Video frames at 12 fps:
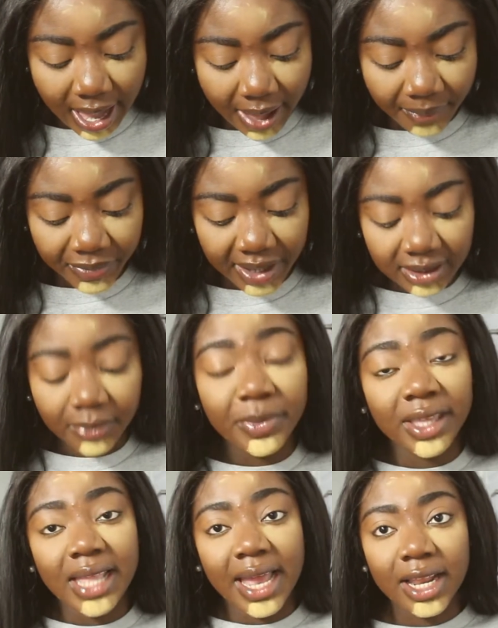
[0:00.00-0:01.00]
that's
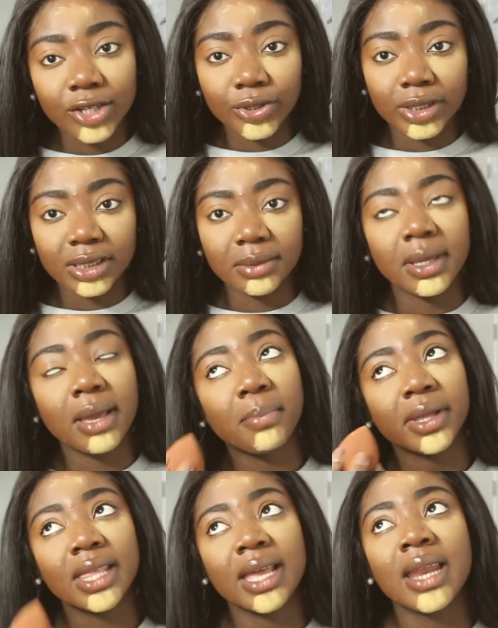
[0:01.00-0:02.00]
something that interests me,
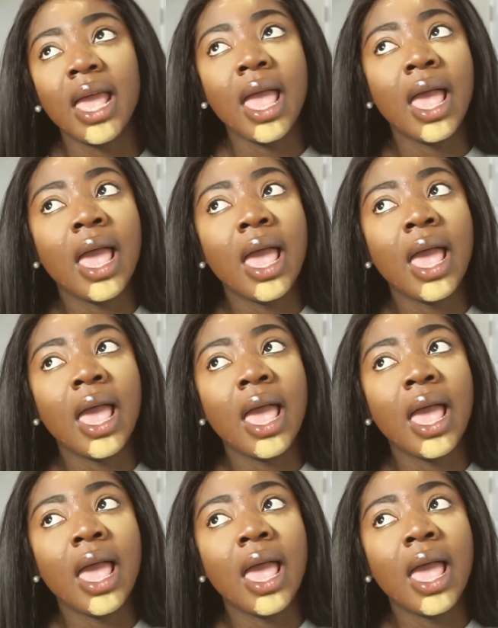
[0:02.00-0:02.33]
but then